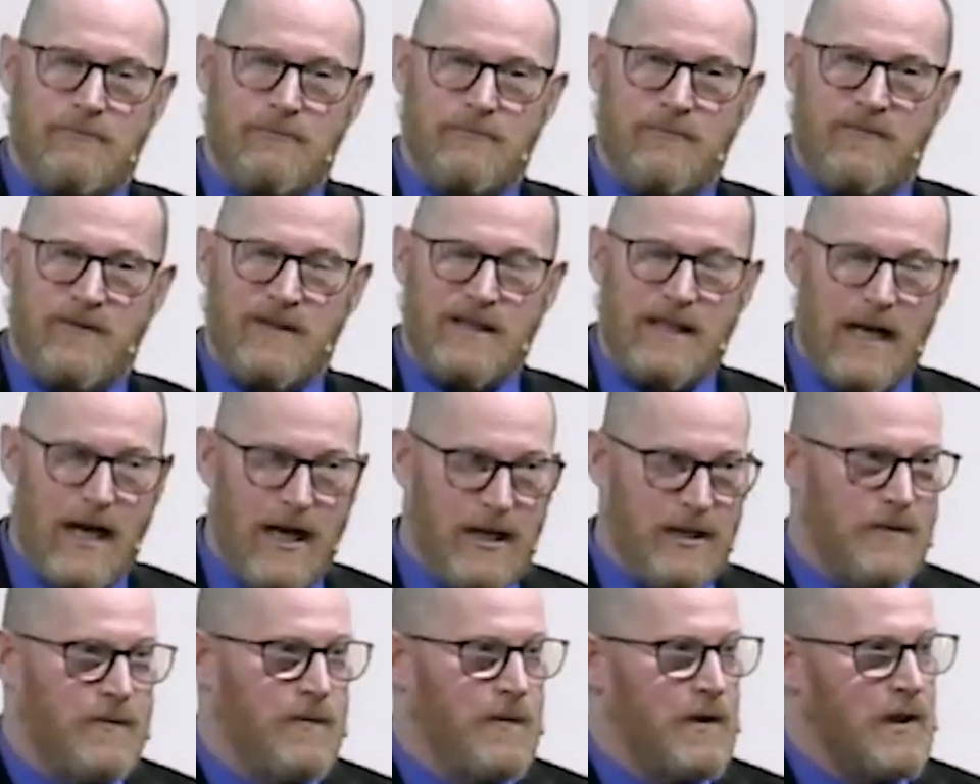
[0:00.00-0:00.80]

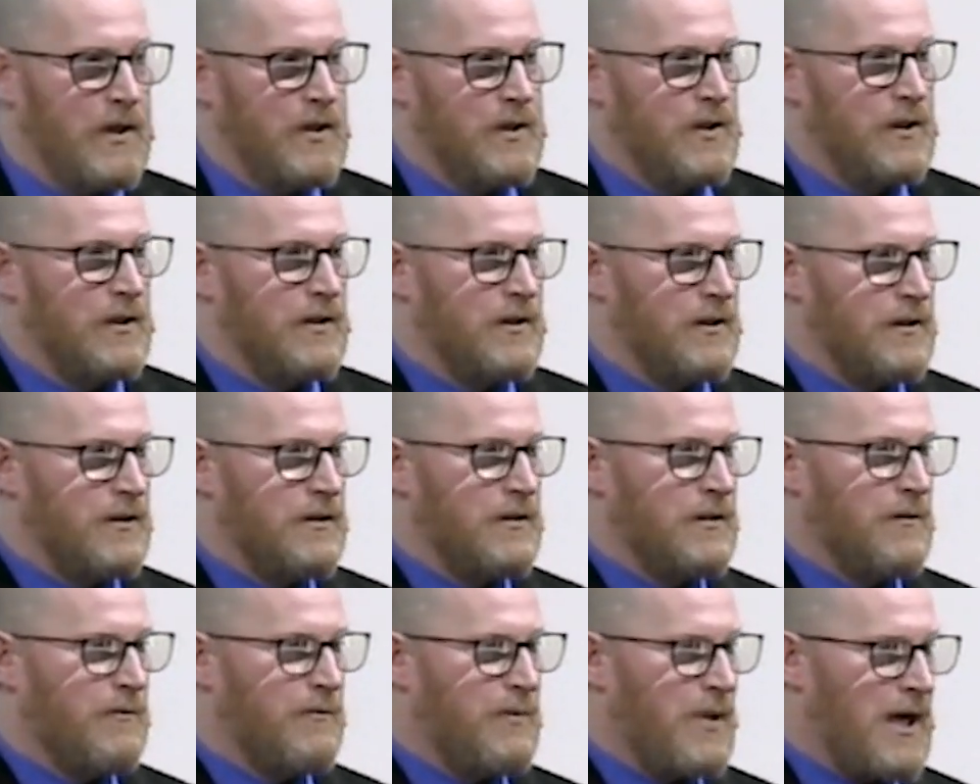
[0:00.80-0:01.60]
science fiction
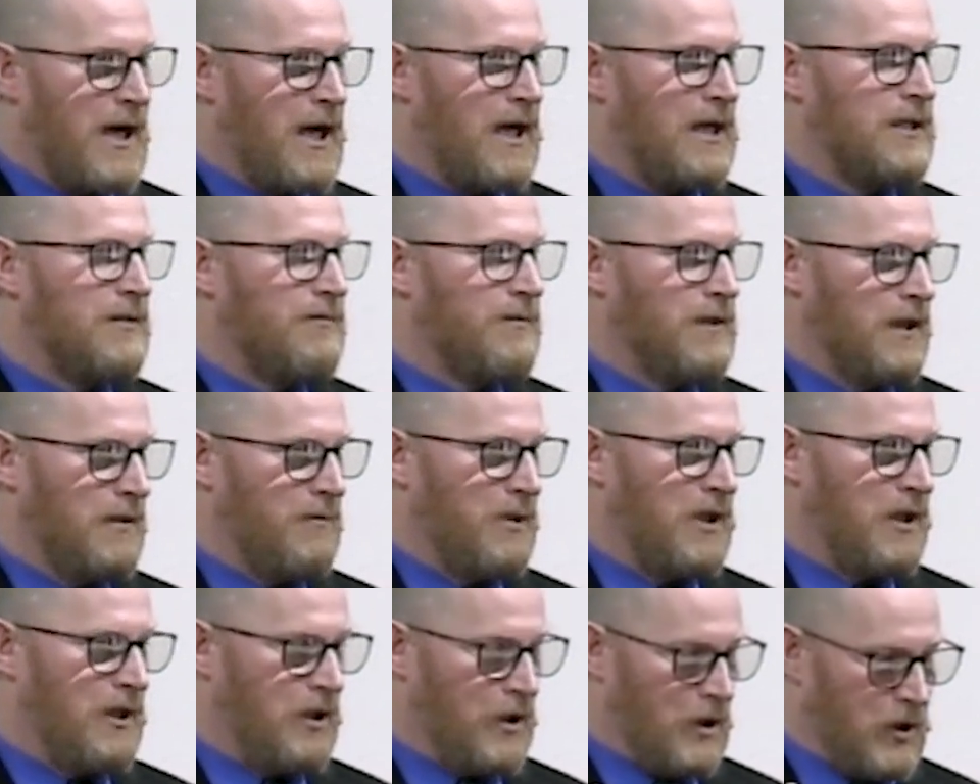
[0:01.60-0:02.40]
to possibly
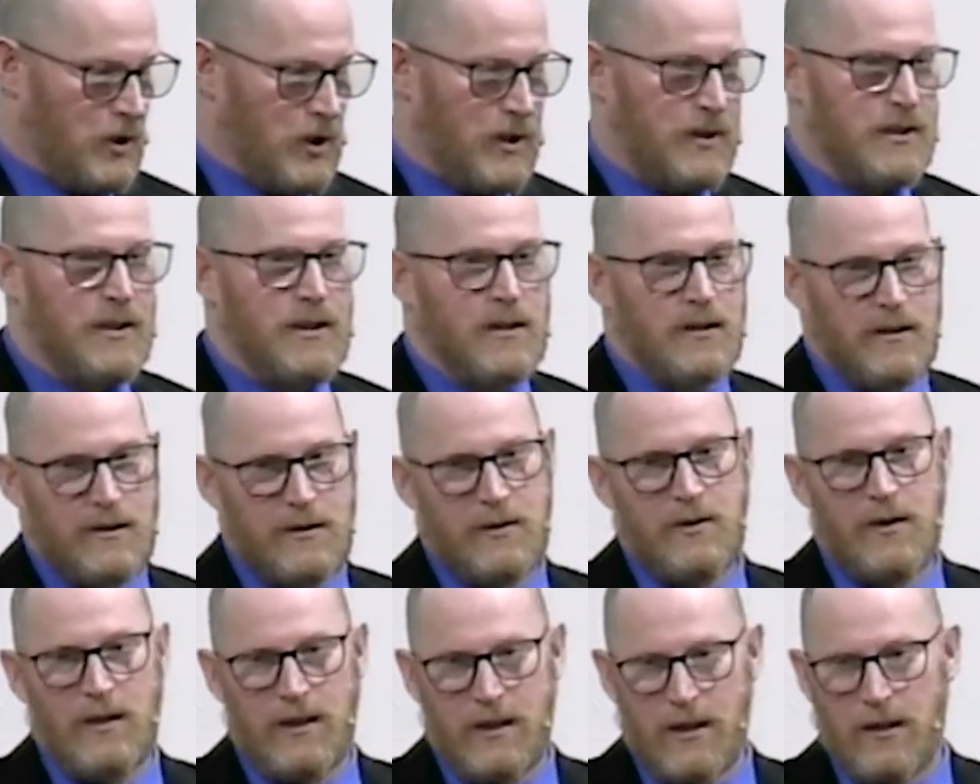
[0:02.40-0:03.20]
be hooked
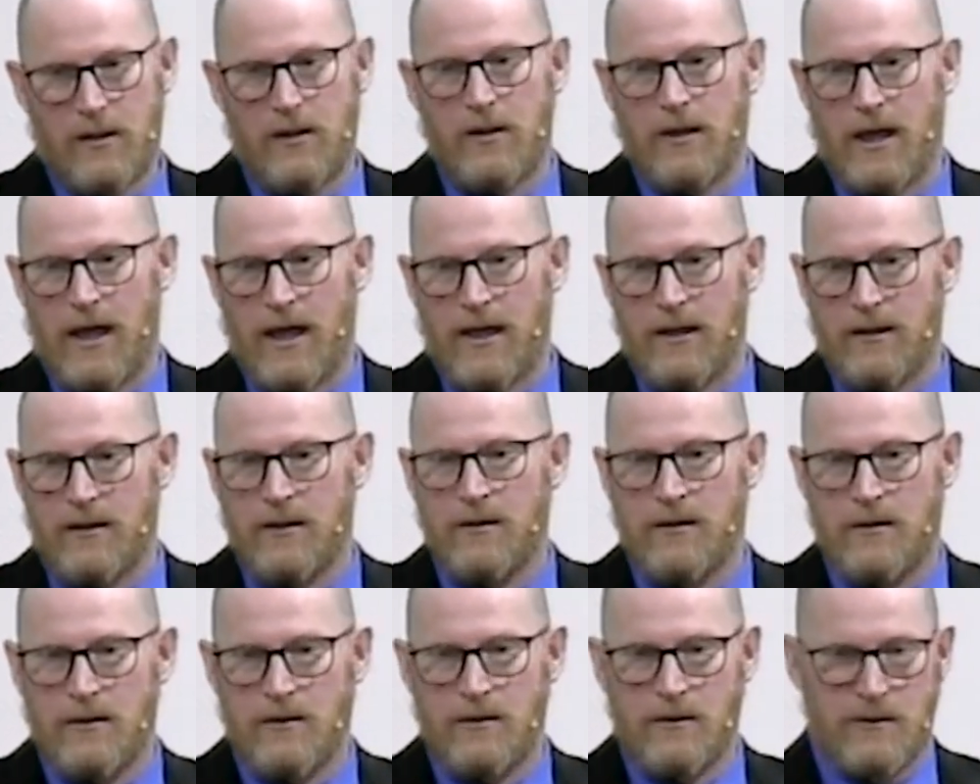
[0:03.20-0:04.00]
to the internet
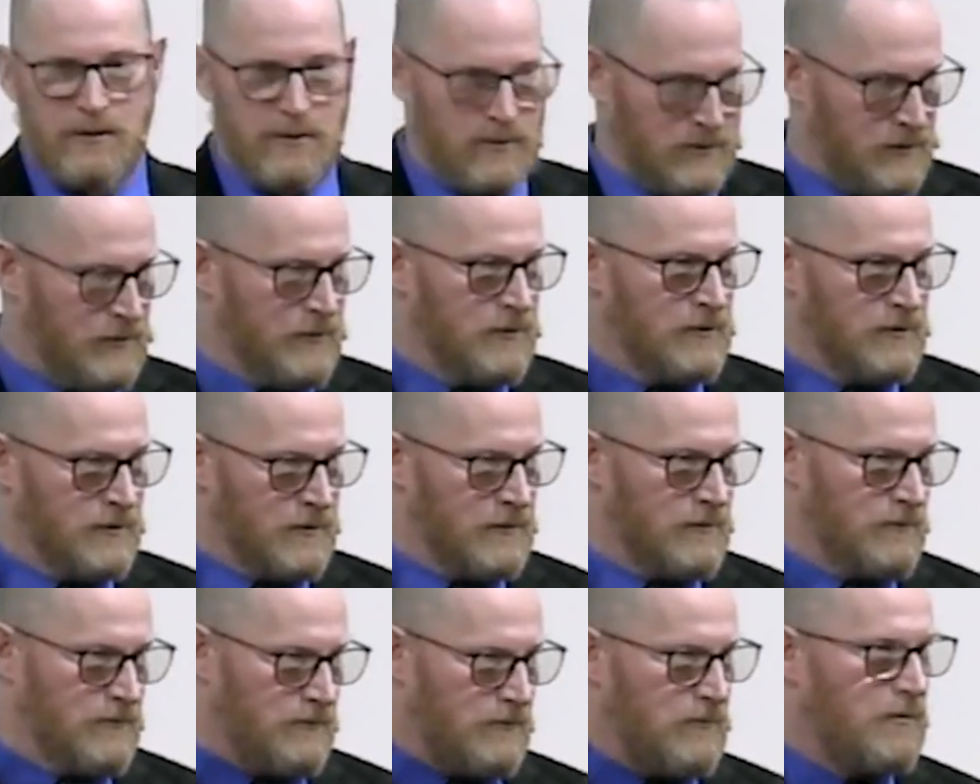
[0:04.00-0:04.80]

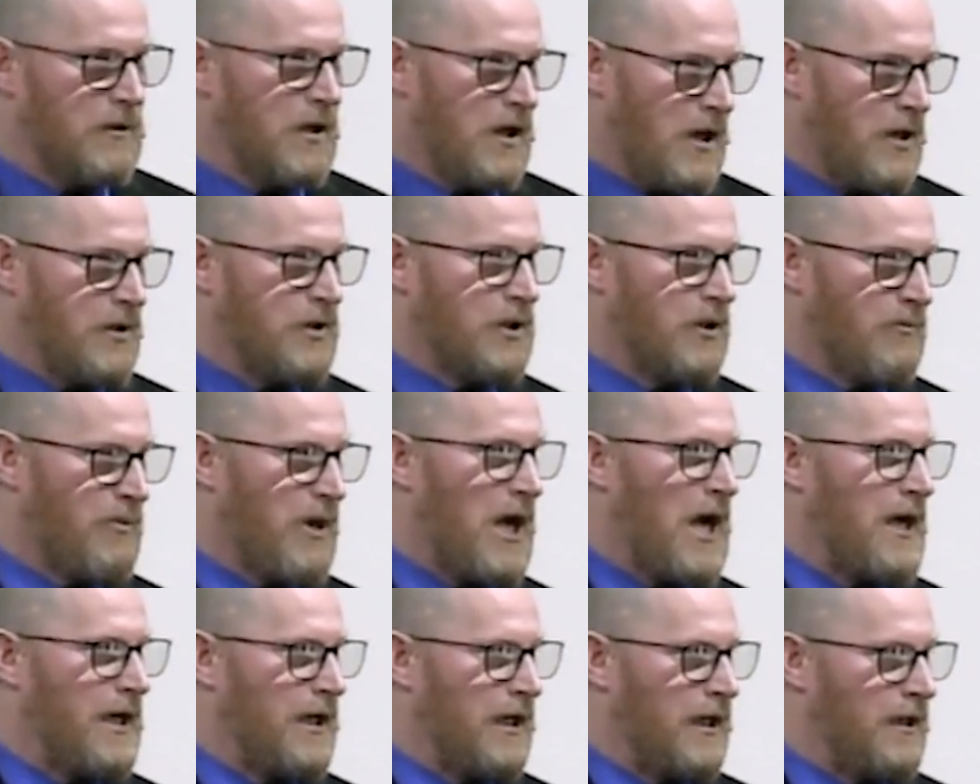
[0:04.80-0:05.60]
on your
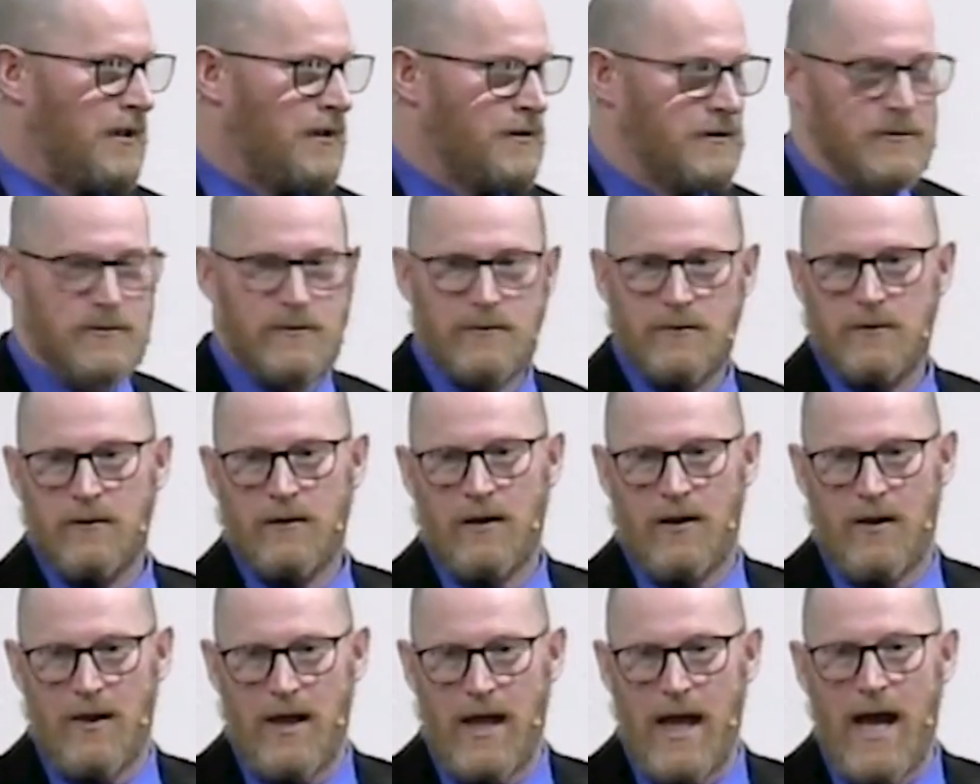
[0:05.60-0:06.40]
body.
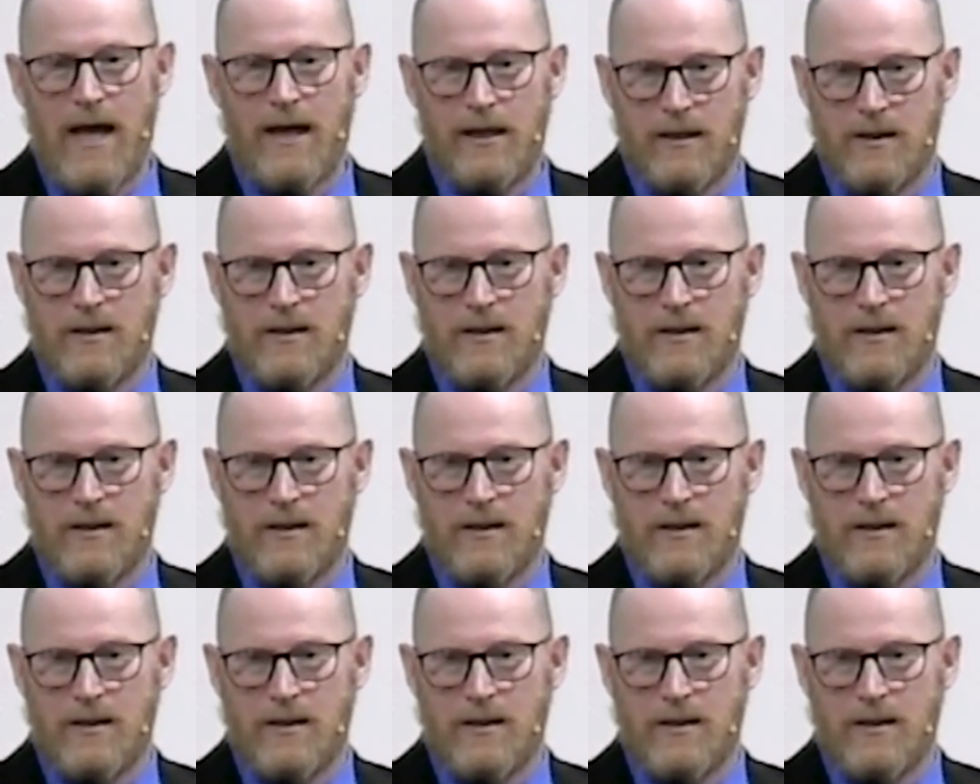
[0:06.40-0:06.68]
That is